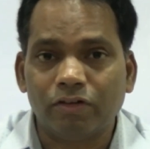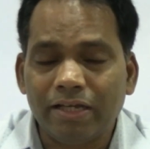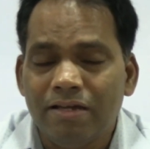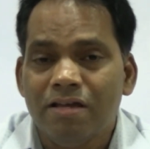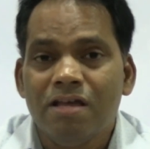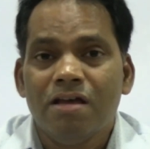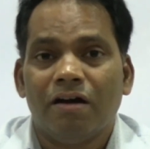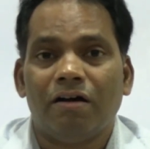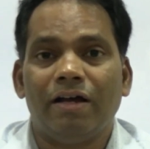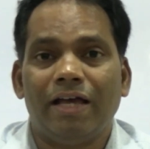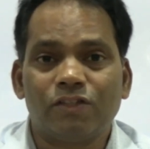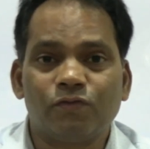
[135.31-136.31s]
Okay,
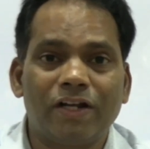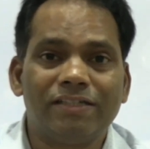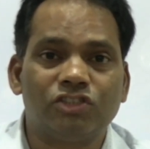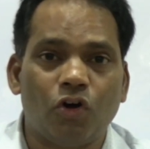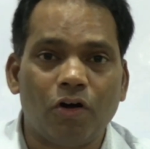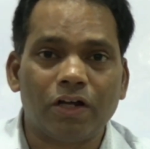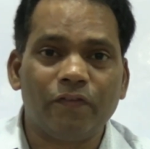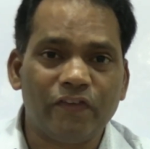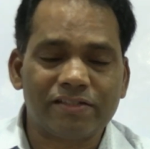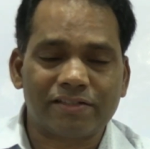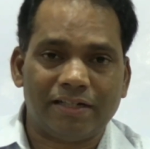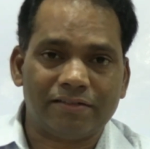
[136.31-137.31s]
as far as
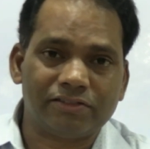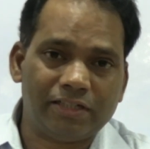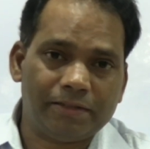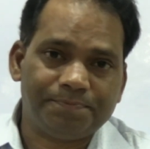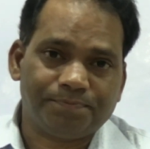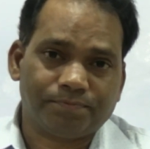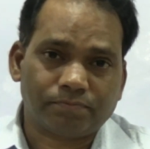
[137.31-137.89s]
geography is concerned,